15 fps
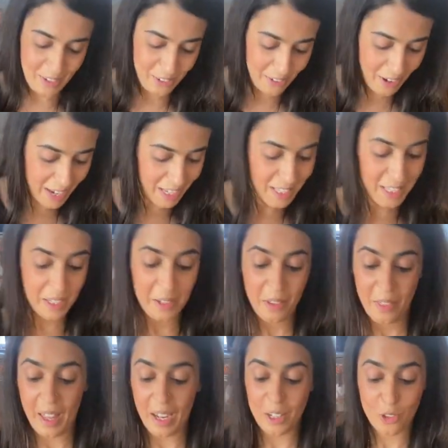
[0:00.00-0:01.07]
Right,
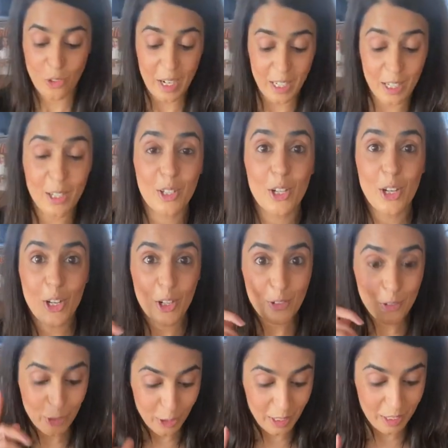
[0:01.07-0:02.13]
that is ready
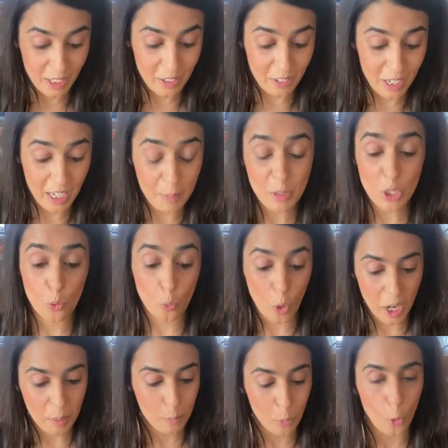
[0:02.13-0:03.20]
for the tawa. Let me do
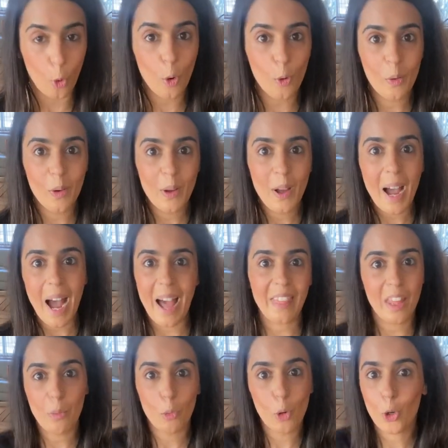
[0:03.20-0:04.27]
one more and
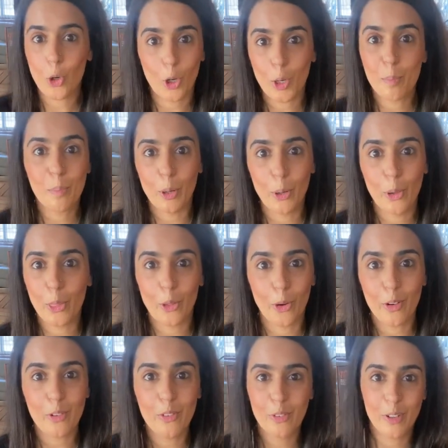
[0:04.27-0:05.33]
then we'll cook both
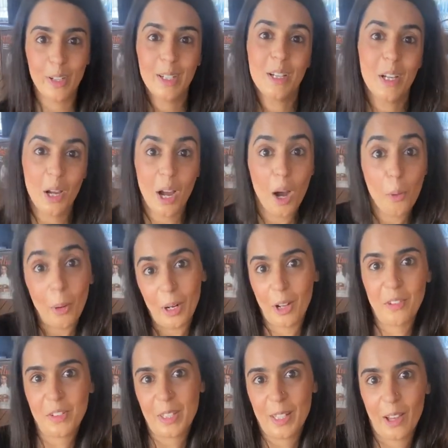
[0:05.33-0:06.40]
off one
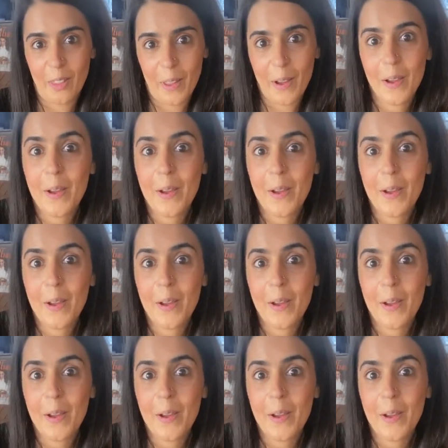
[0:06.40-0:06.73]
after the other.